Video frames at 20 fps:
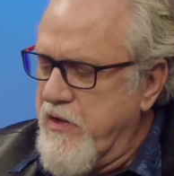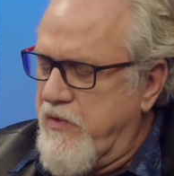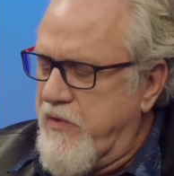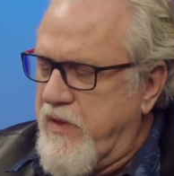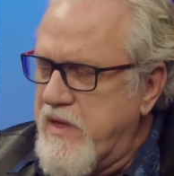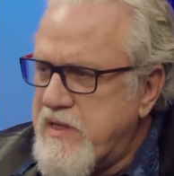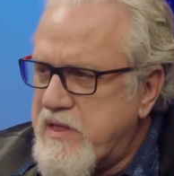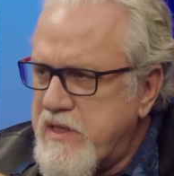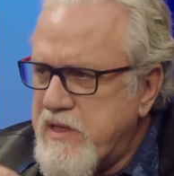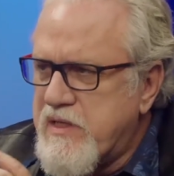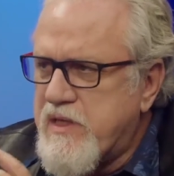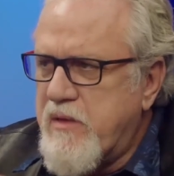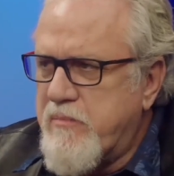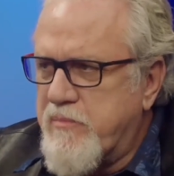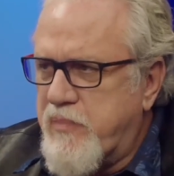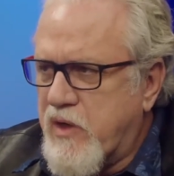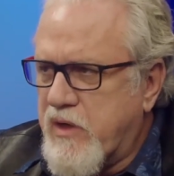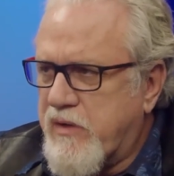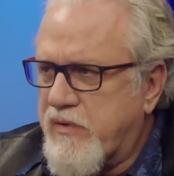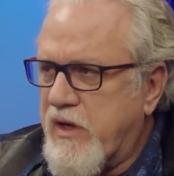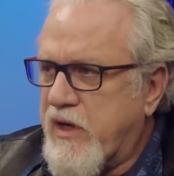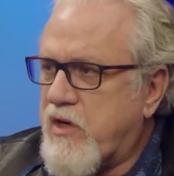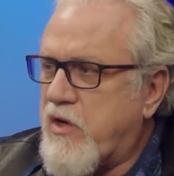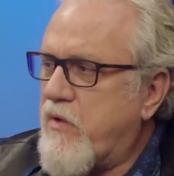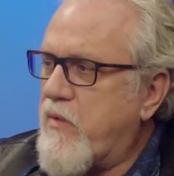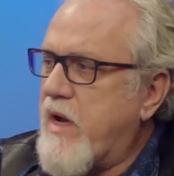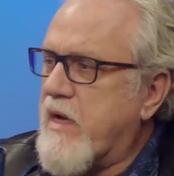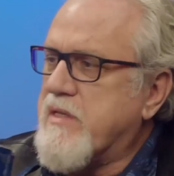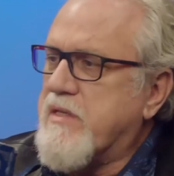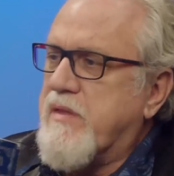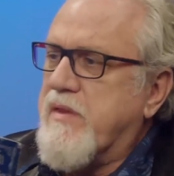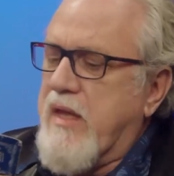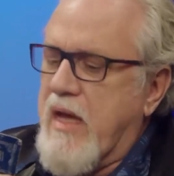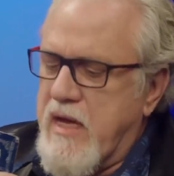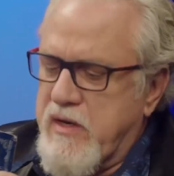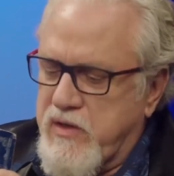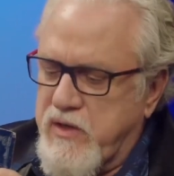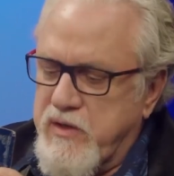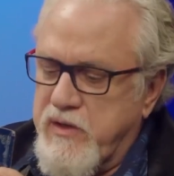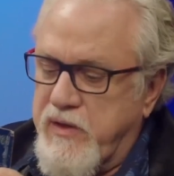This is the book that corrects
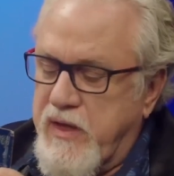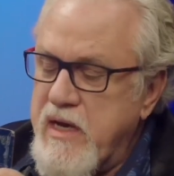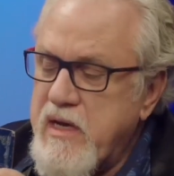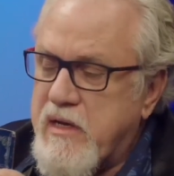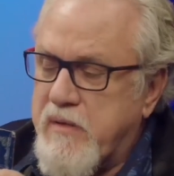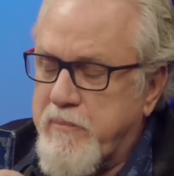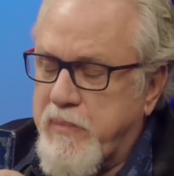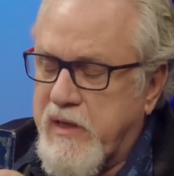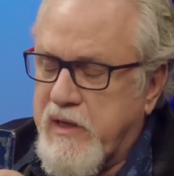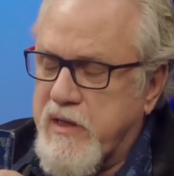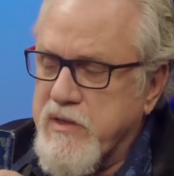that they could